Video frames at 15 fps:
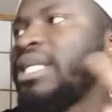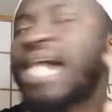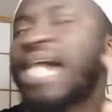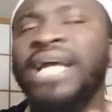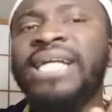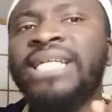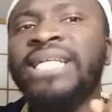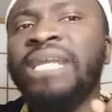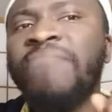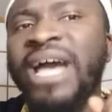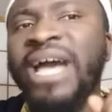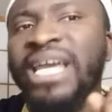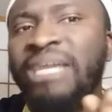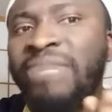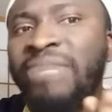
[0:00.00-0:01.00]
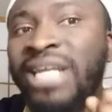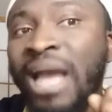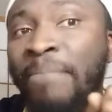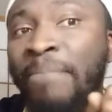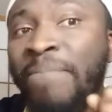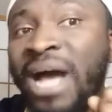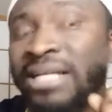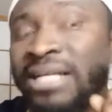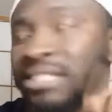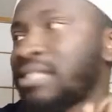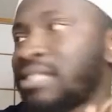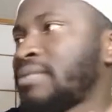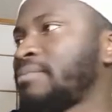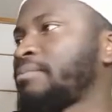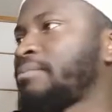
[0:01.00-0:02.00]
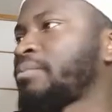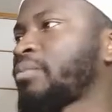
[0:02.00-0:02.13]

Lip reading: Narrated by Ibn Abbas.